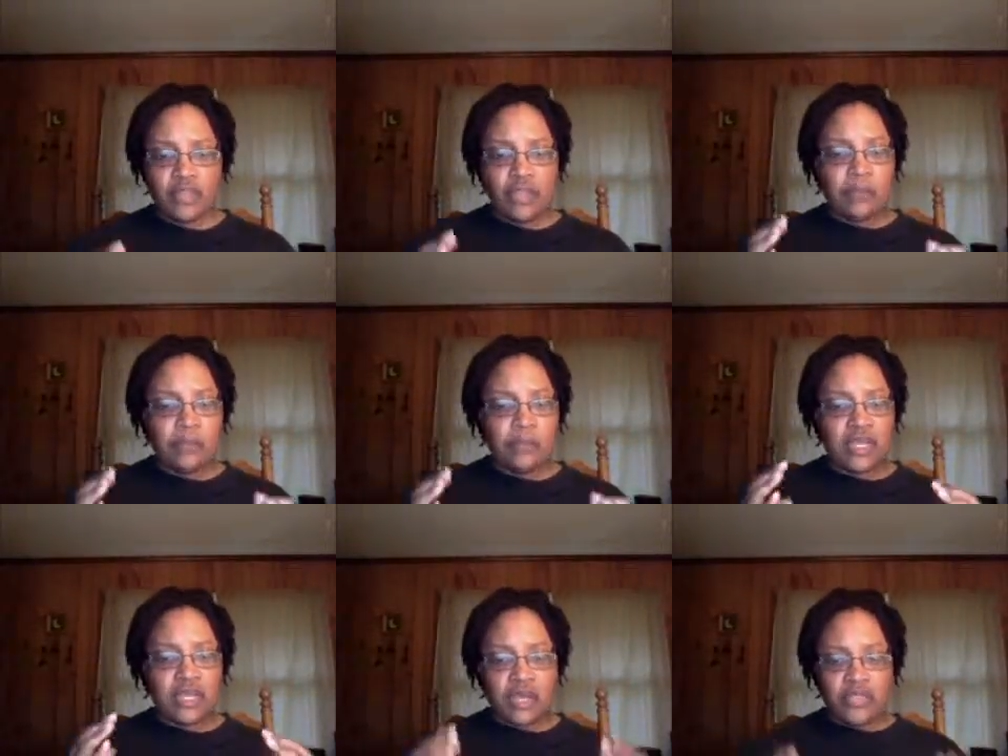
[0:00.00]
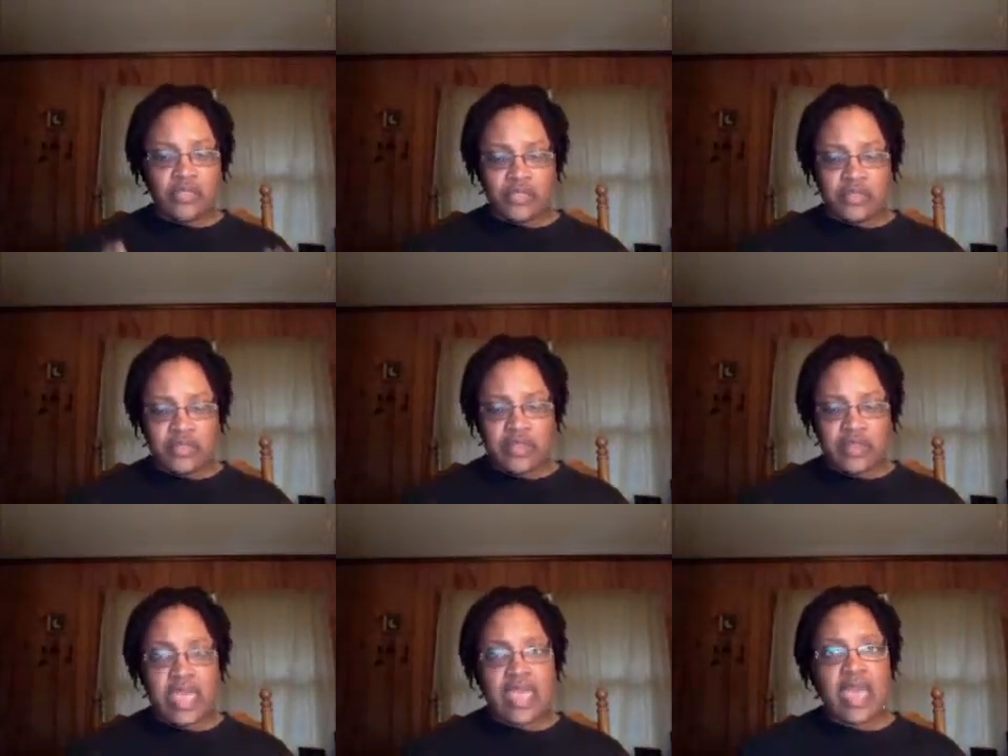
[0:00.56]
But other
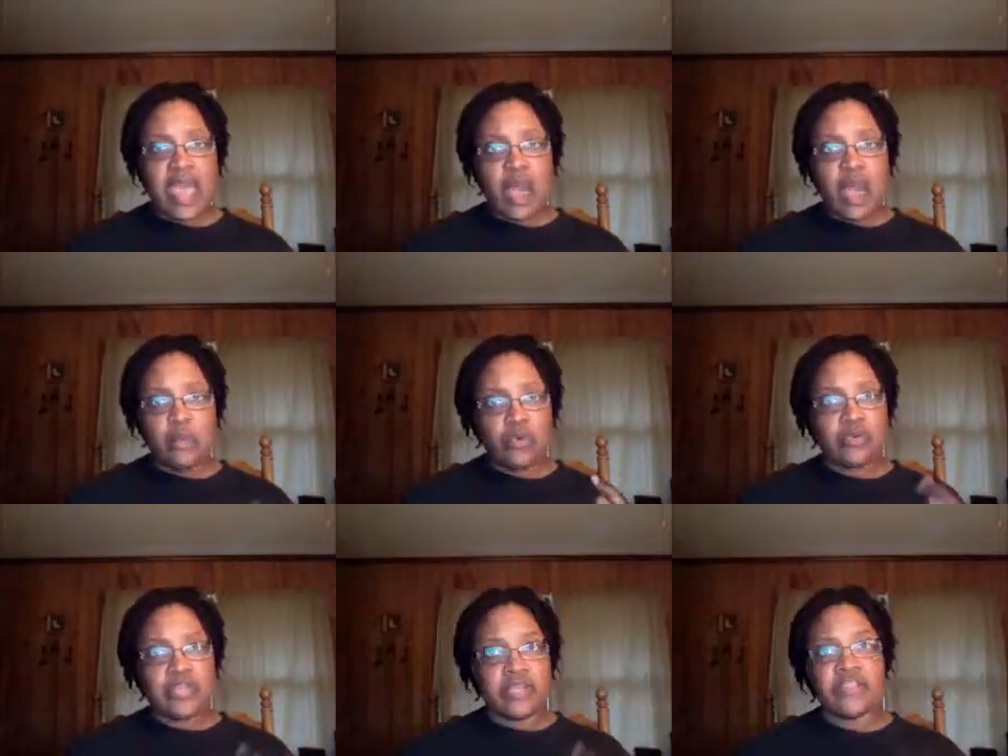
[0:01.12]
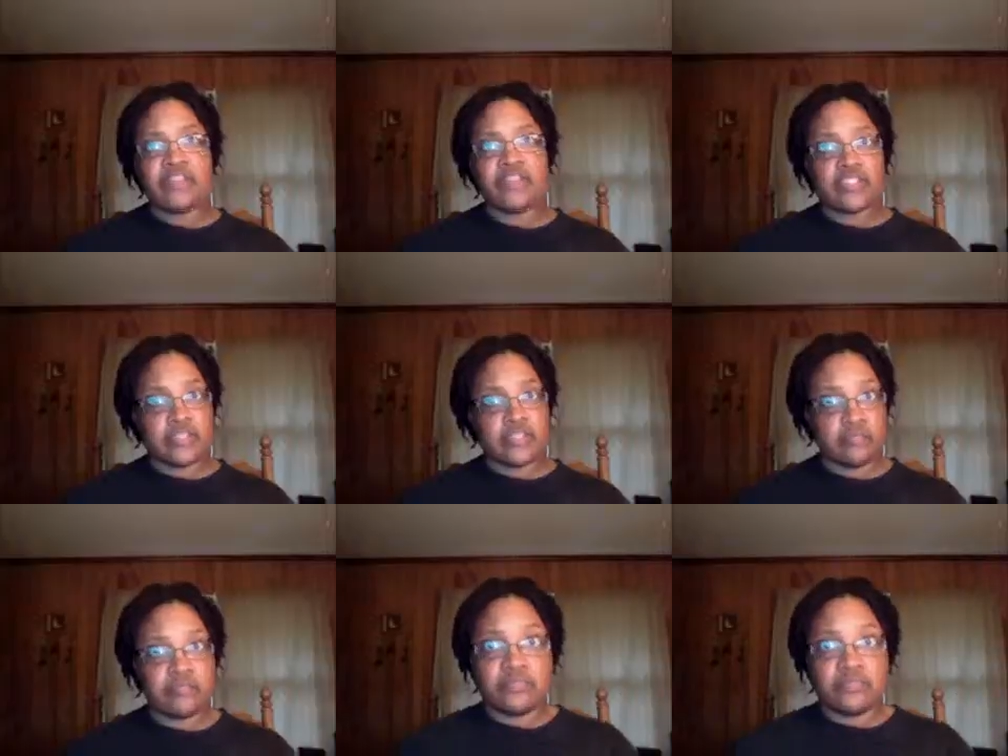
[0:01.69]
than that, I will give you
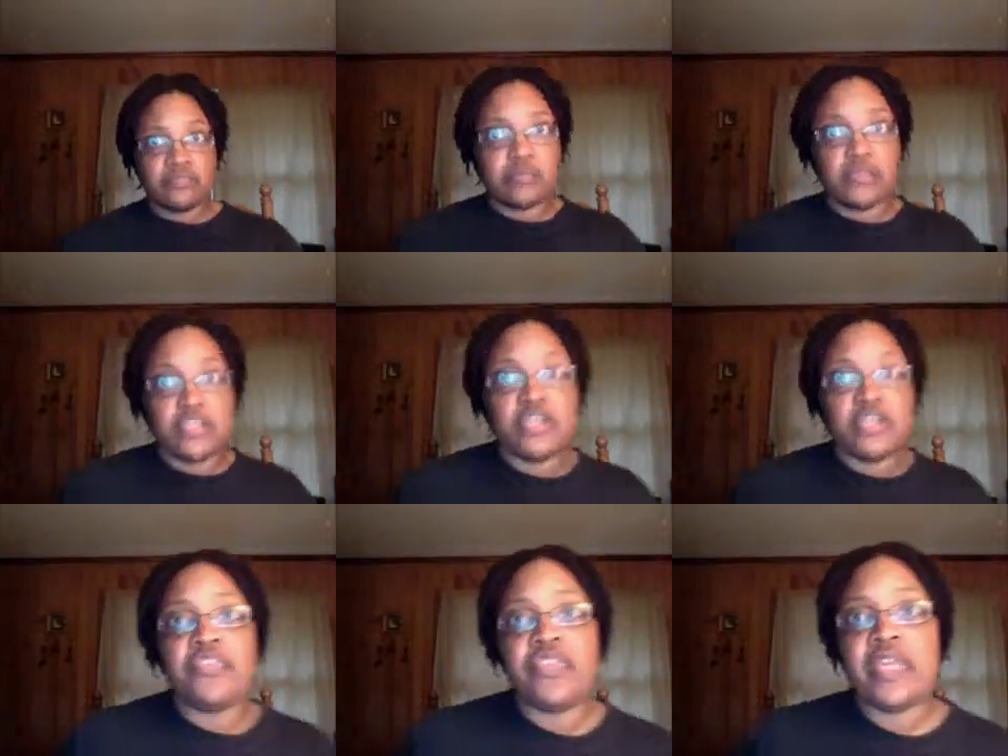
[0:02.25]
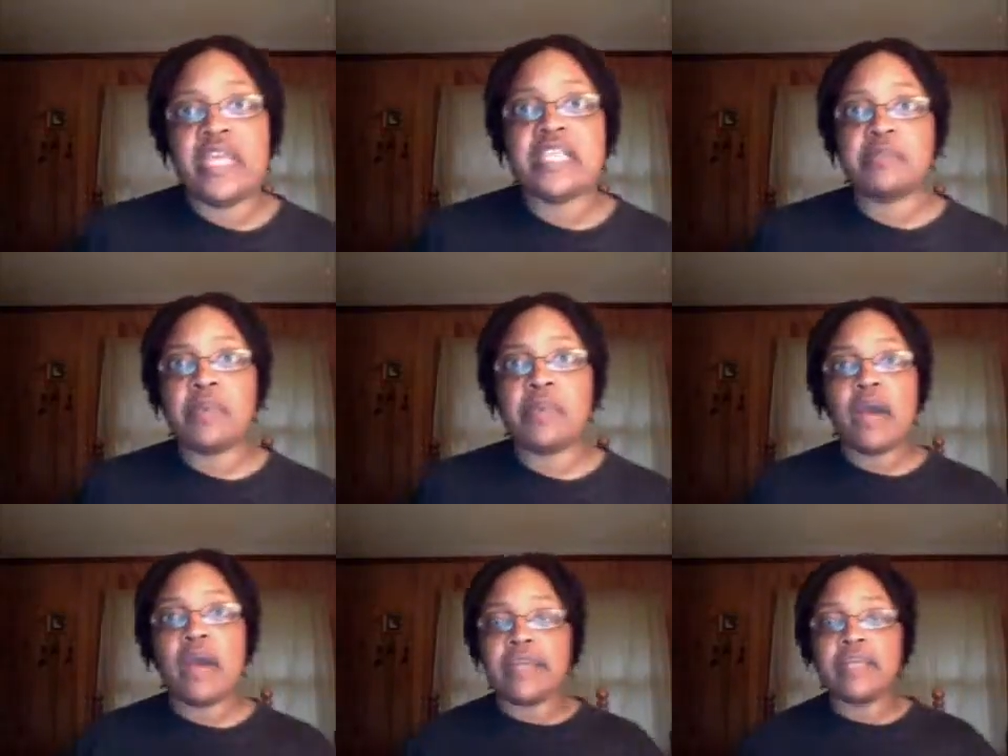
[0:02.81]
some, some good things
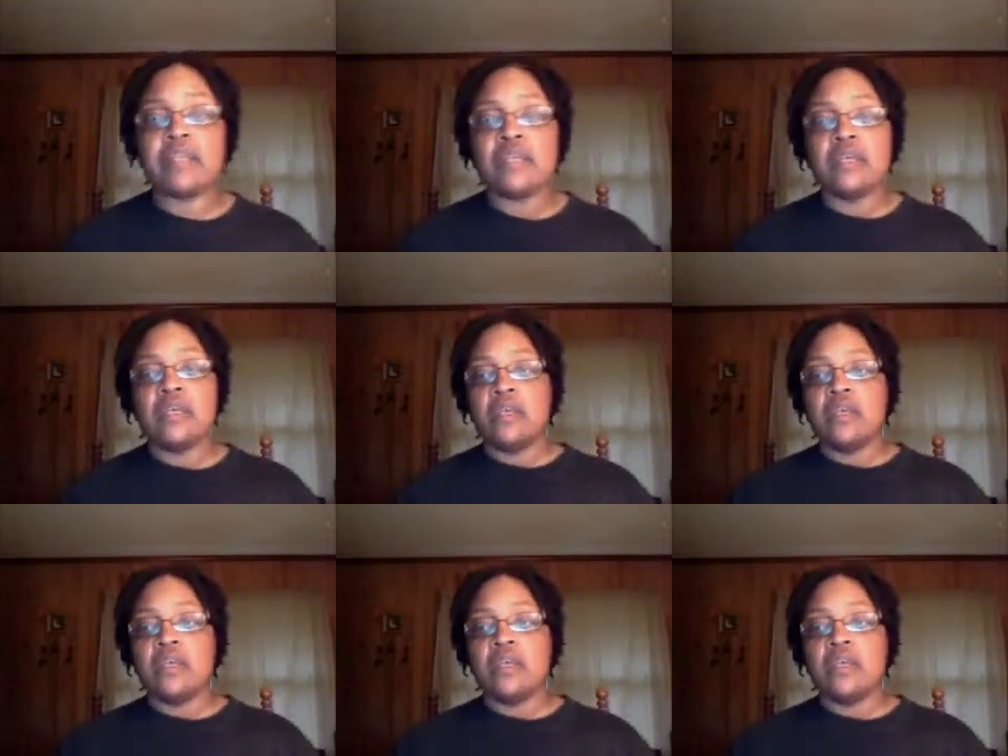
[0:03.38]
about it